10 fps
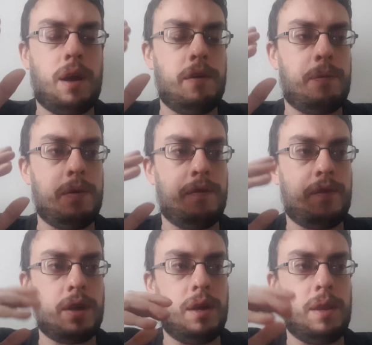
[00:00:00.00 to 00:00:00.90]
I've been
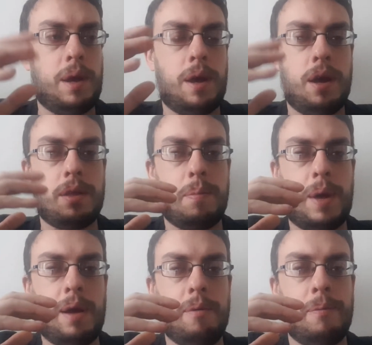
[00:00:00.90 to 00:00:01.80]
thinking hard
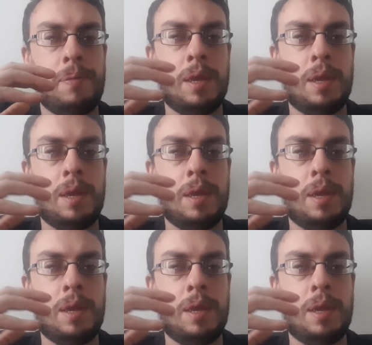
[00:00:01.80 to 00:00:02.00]
about